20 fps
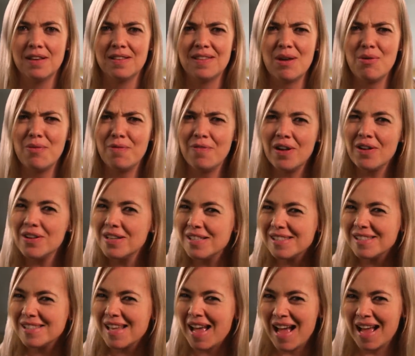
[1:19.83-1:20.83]
They were very
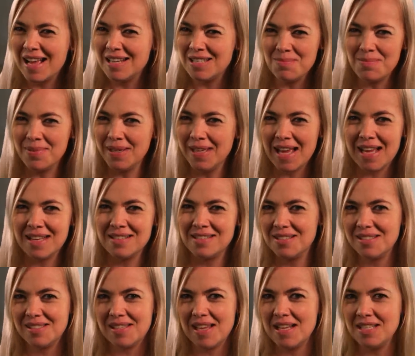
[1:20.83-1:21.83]
sad and began to
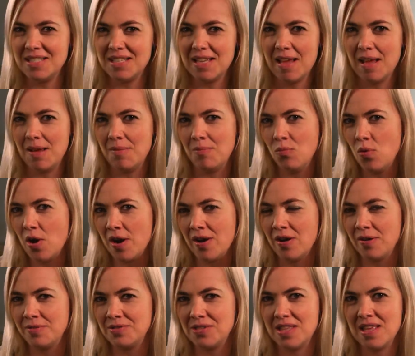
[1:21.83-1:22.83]
say to him one
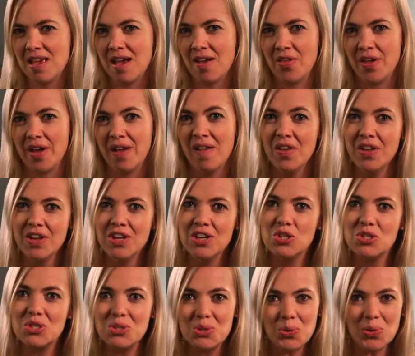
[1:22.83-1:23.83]
after the other,
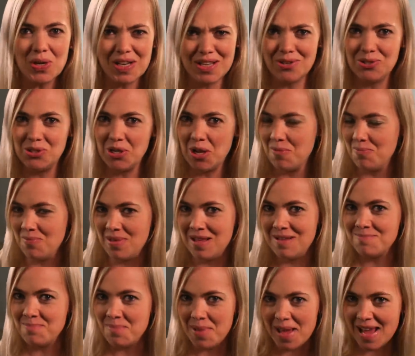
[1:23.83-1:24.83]
"Surely you don't
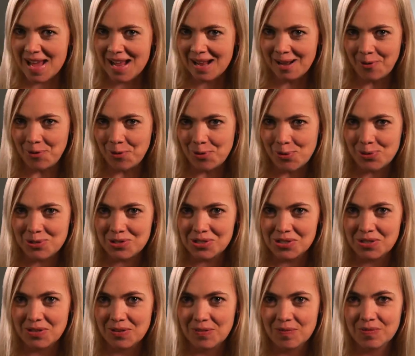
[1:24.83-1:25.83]
mean me, Lord."
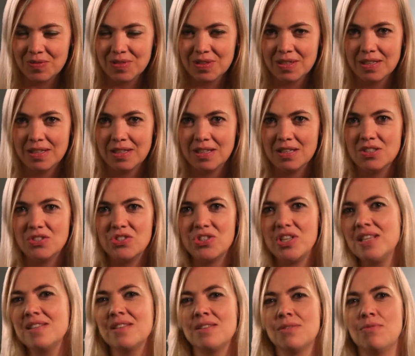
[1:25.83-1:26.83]

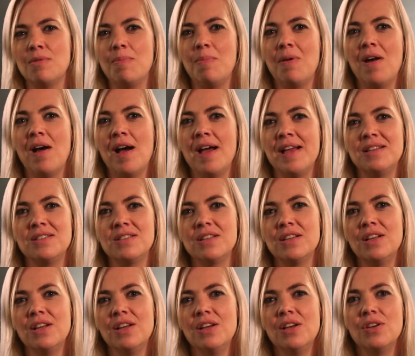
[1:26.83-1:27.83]
Jesus replied,
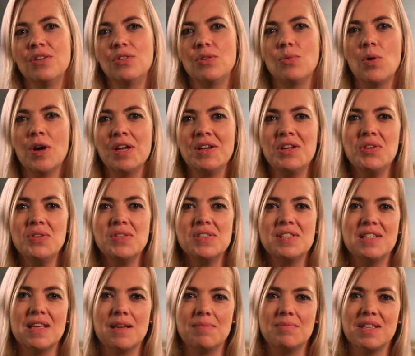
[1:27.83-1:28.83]
"The one who has
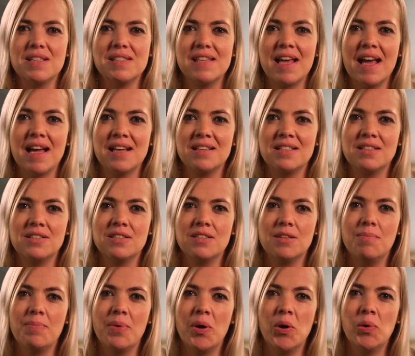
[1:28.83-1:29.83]
dipped his hand into
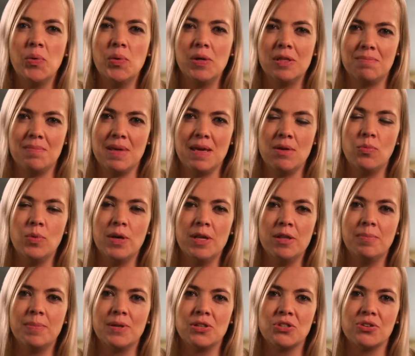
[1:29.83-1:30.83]
the bowl with me
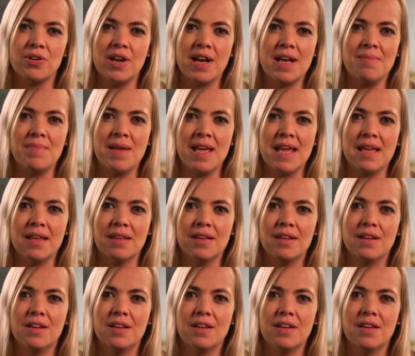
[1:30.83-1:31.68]
will betray me.